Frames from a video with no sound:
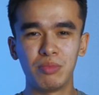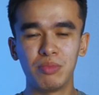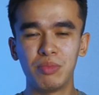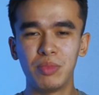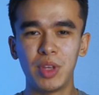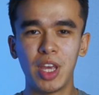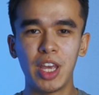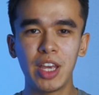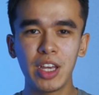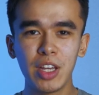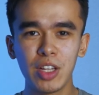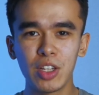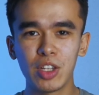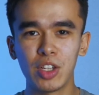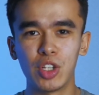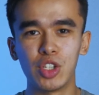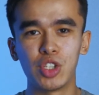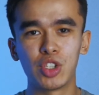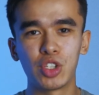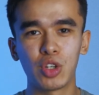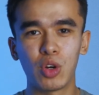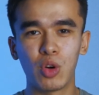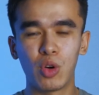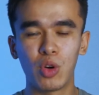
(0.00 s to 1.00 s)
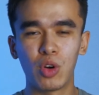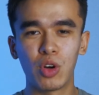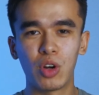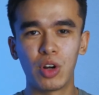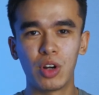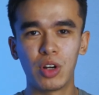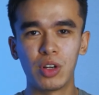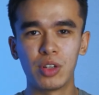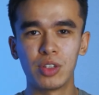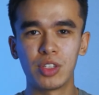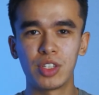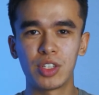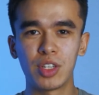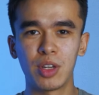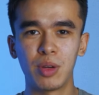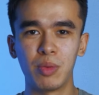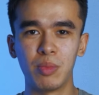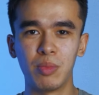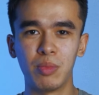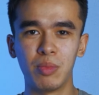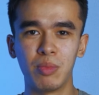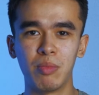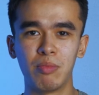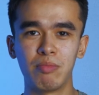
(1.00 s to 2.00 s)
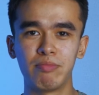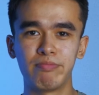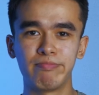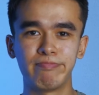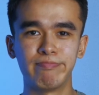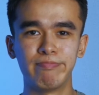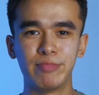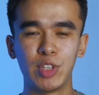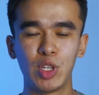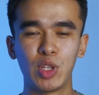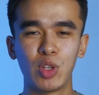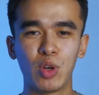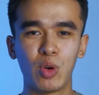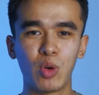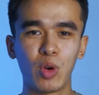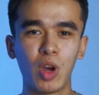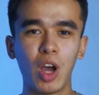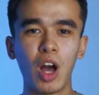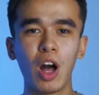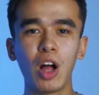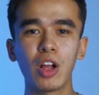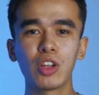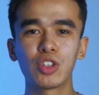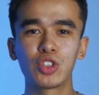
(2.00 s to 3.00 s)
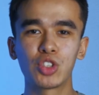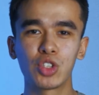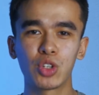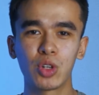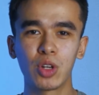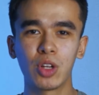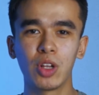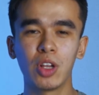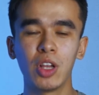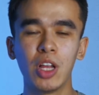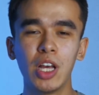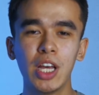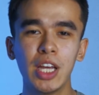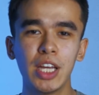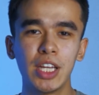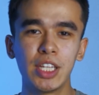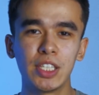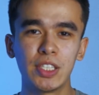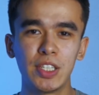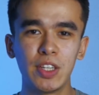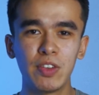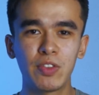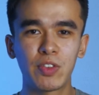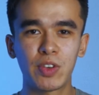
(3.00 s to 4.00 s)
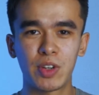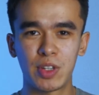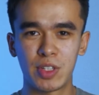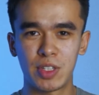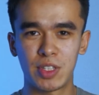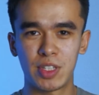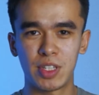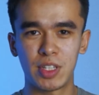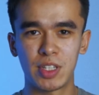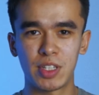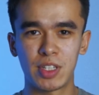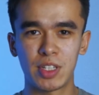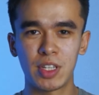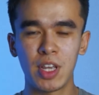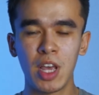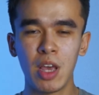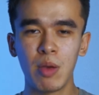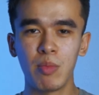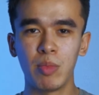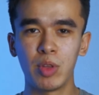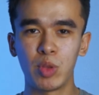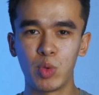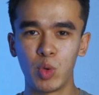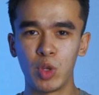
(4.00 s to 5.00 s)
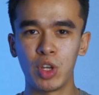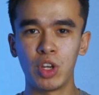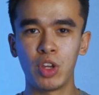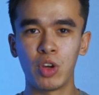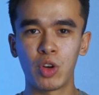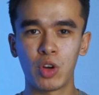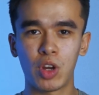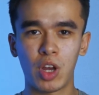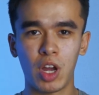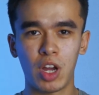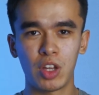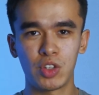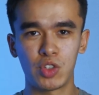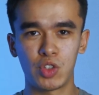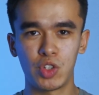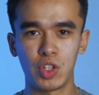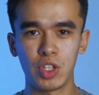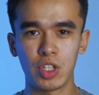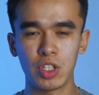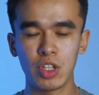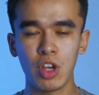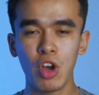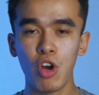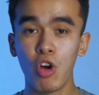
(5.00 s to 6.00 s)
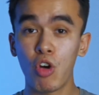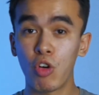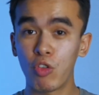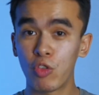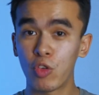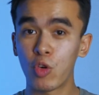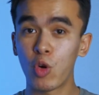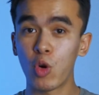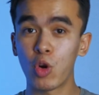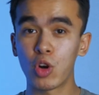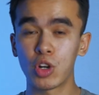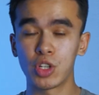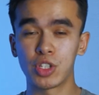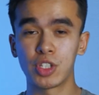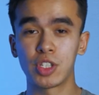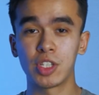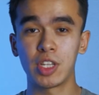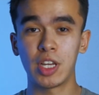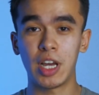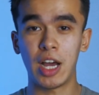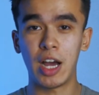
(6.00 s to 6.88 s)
English or some cultural differences between your countries. Of course,